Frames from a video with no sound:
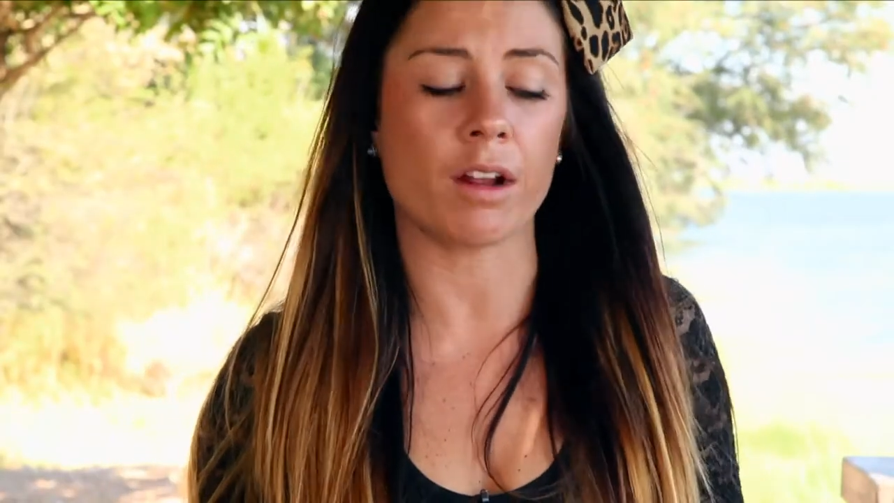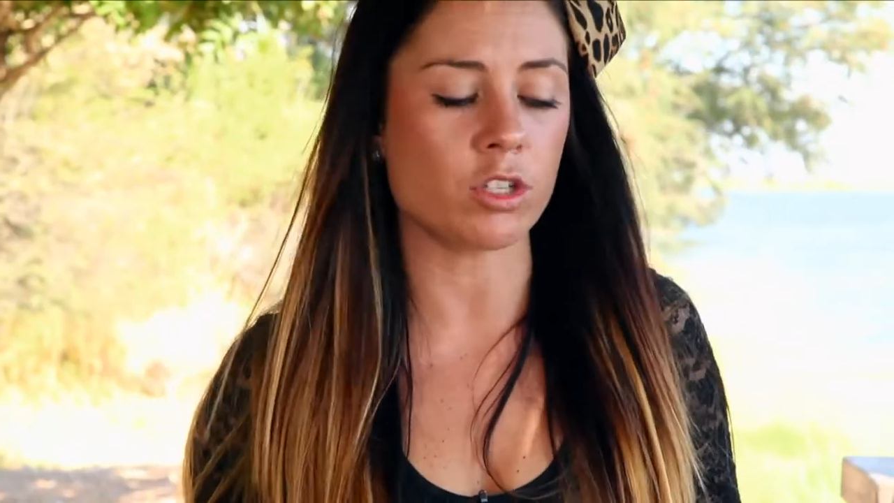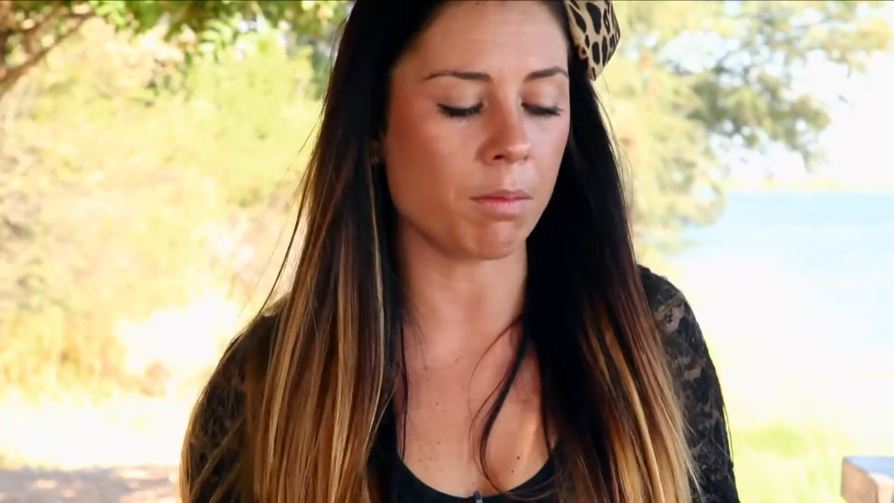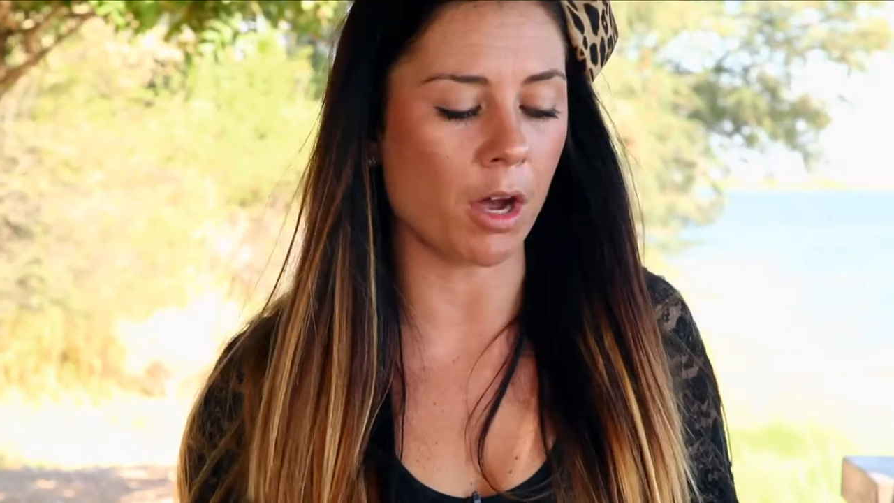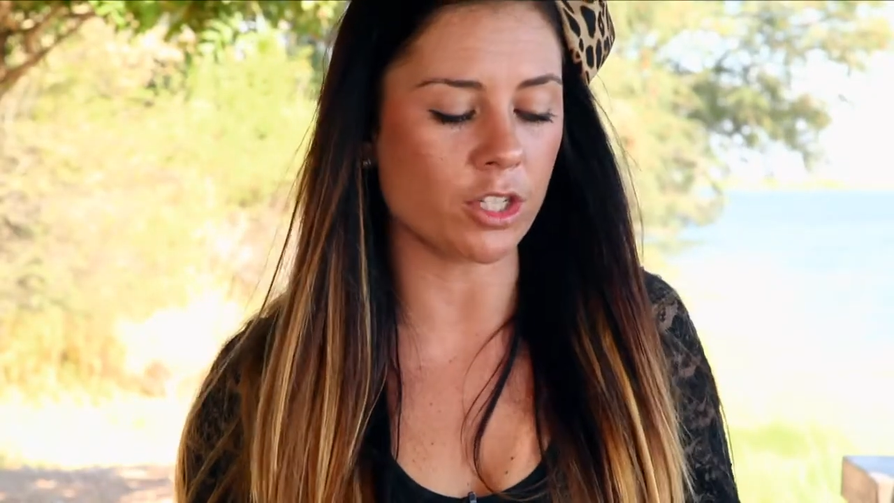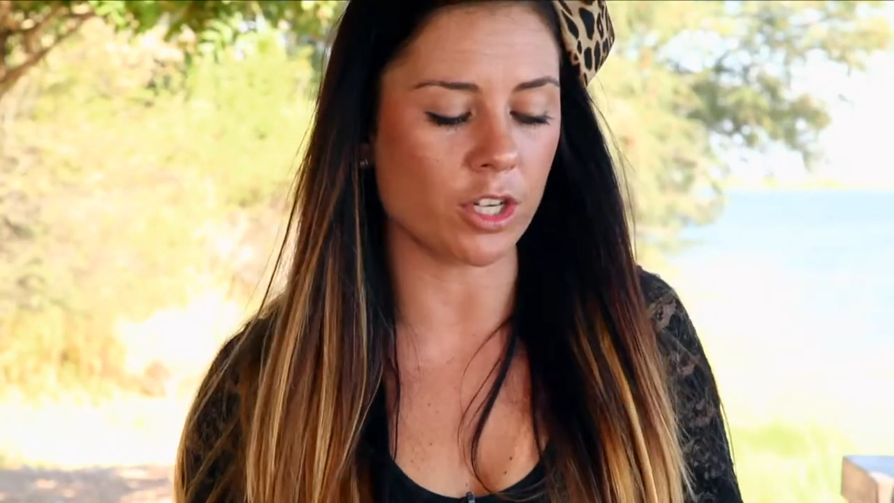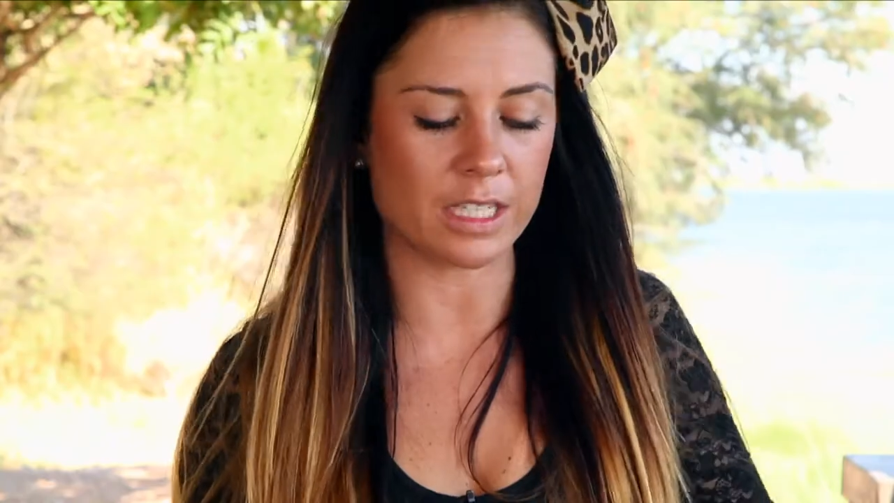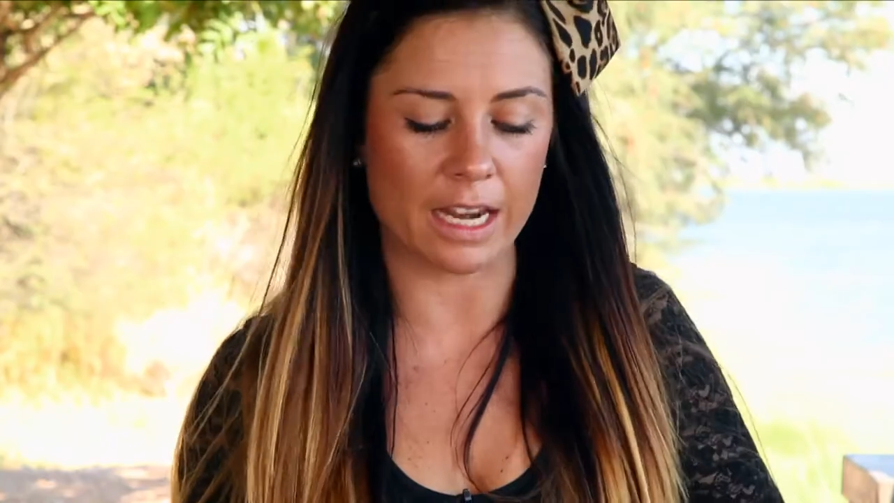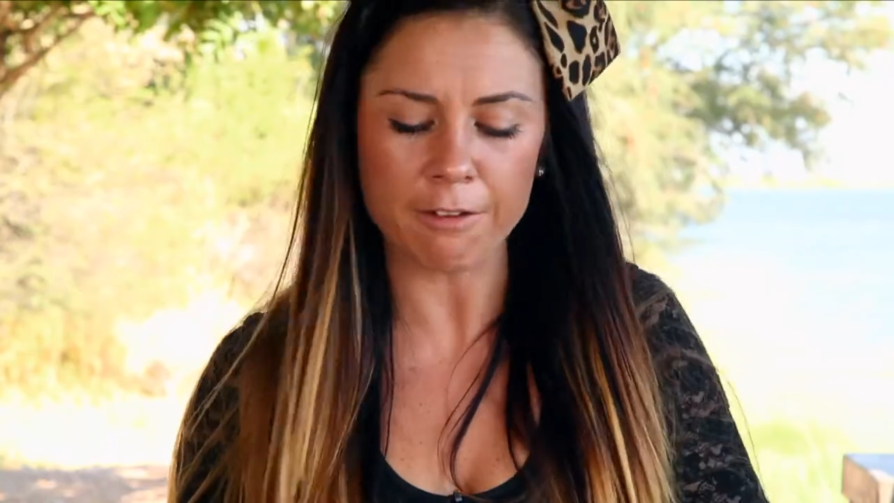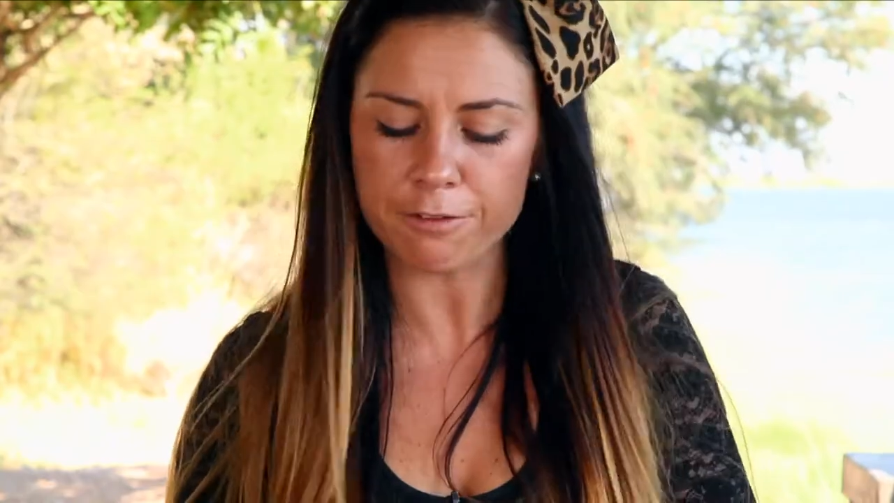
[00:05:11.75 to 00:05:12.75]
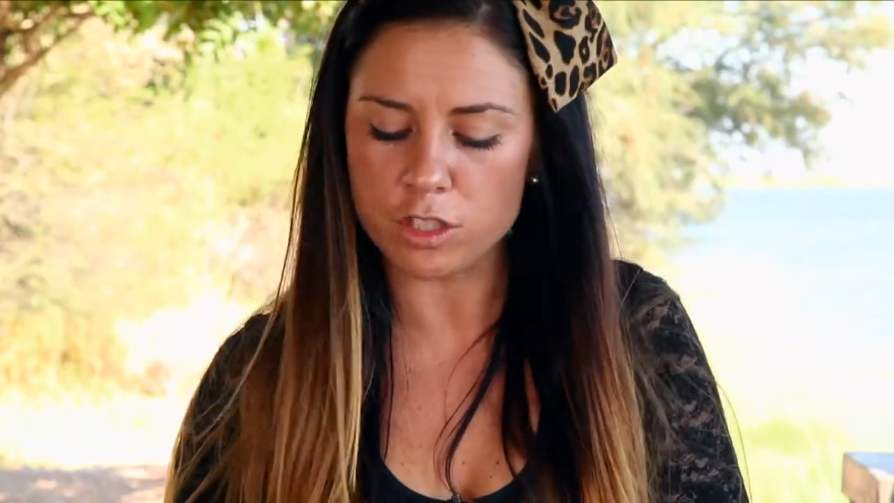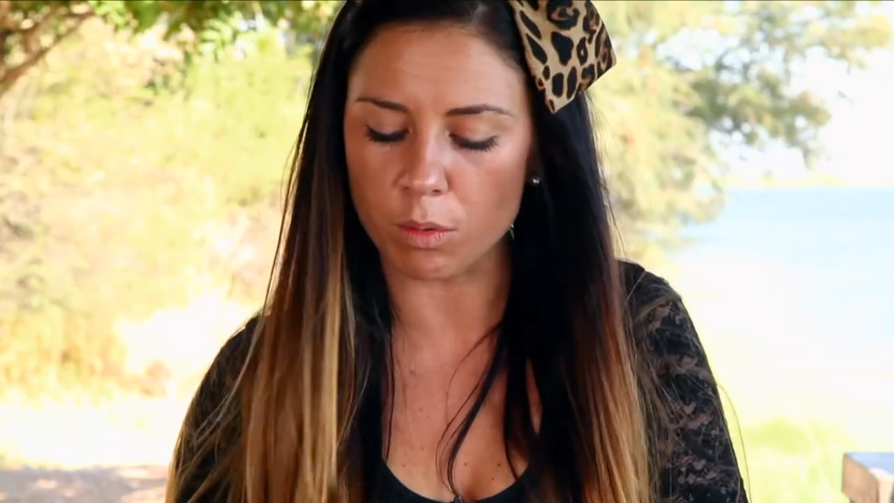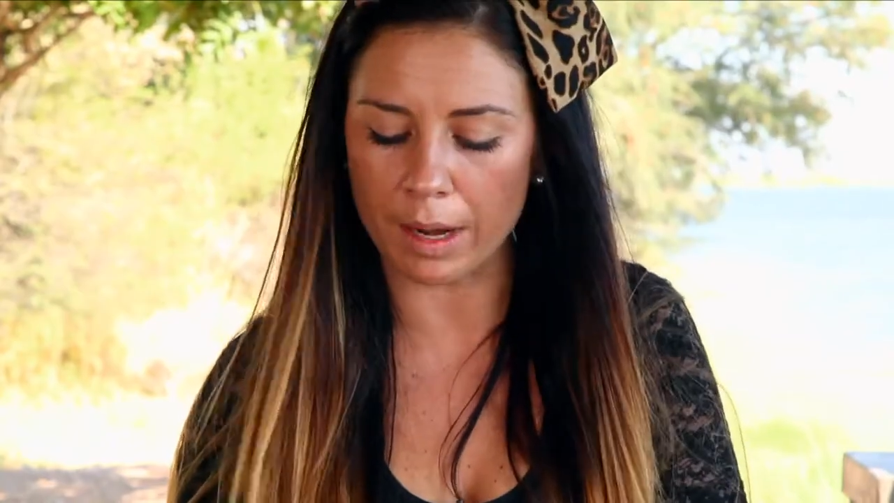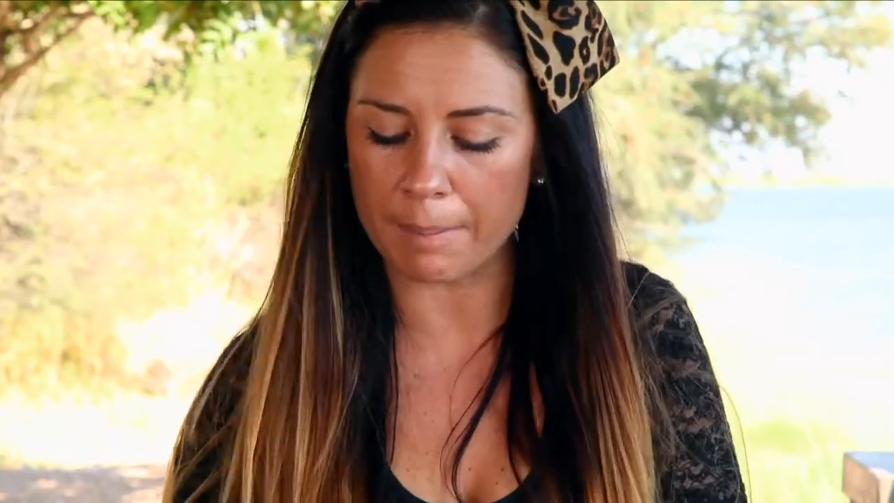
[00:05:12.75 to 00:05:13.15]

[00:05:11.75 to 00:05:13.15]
tomatoes left. So what I'm